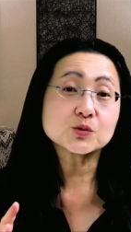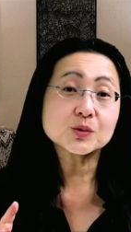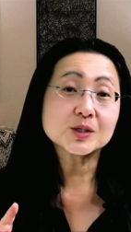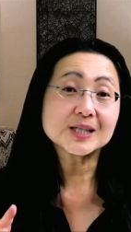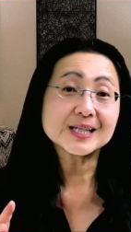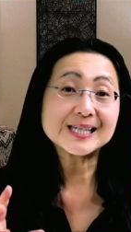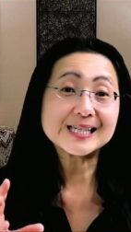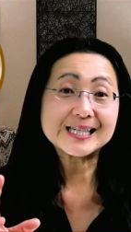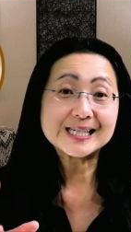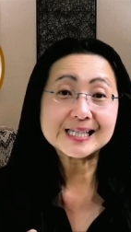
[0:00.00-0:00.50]
really
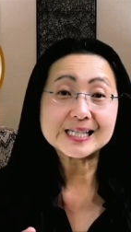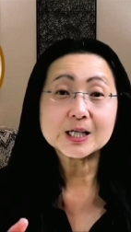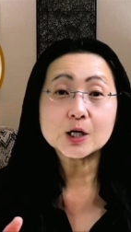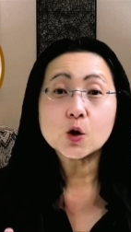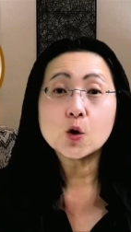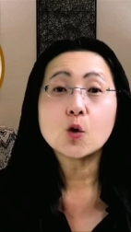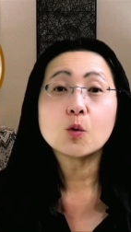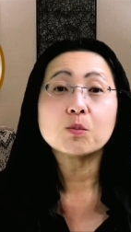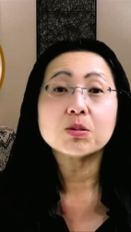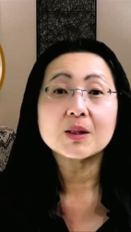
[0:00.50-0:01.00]
eating
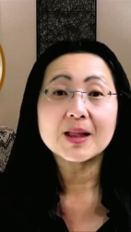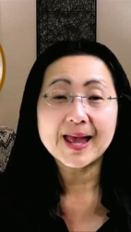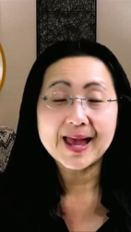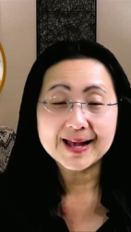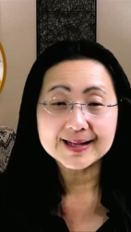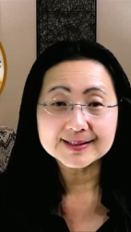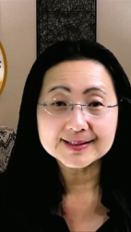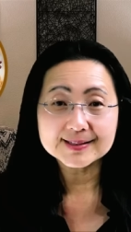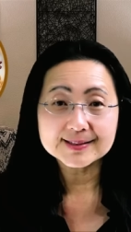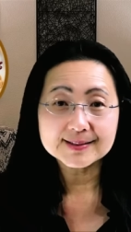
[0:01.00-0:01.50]
whole
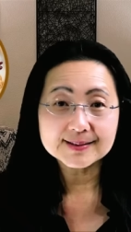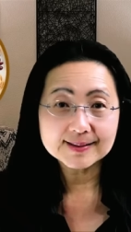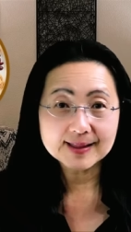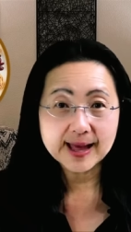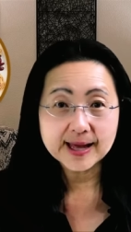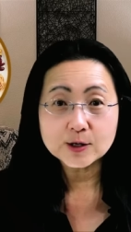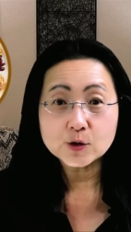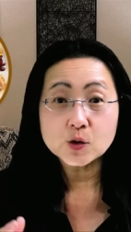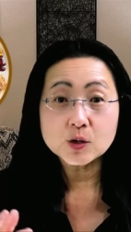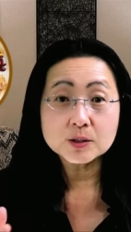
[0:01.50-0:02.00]
plants
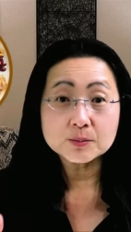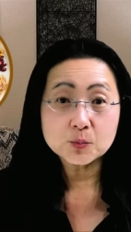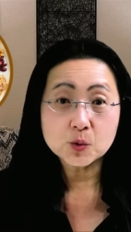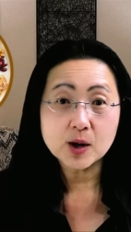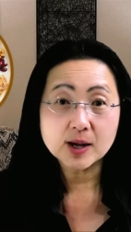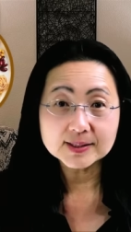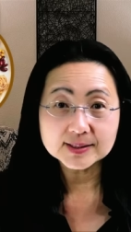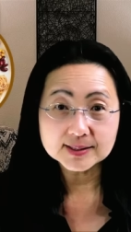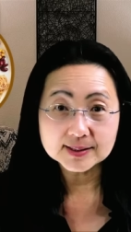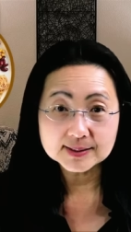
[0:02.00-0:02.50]
that are
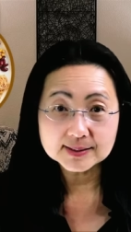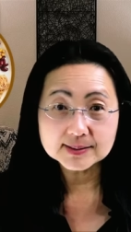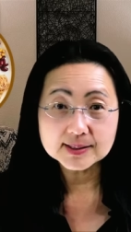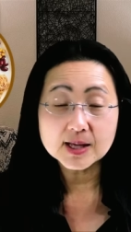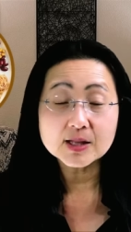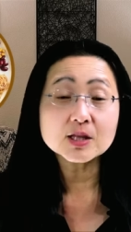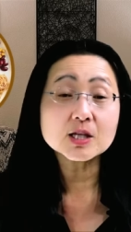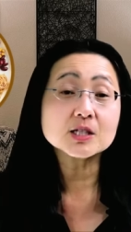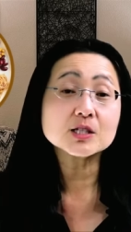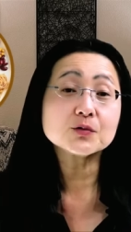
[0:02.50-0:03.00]
unprocessed.
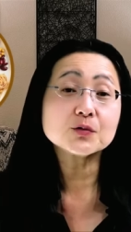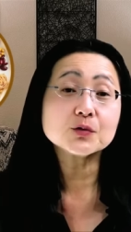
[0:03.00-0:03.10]
And these